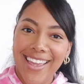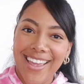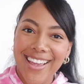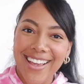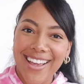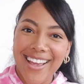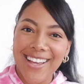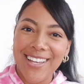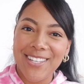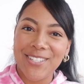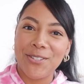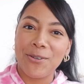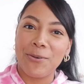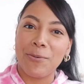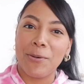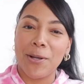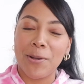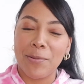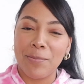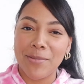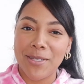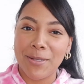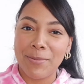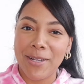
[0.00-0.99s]
Hey guys,
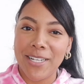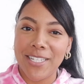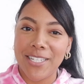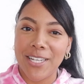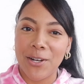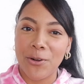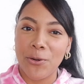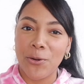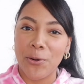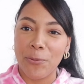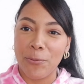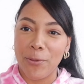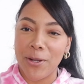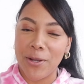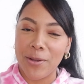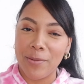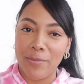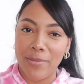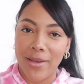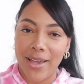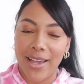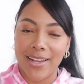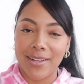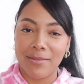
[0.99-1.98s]
welcome to my channel, or welcome
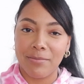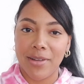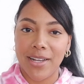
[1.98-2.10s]
back.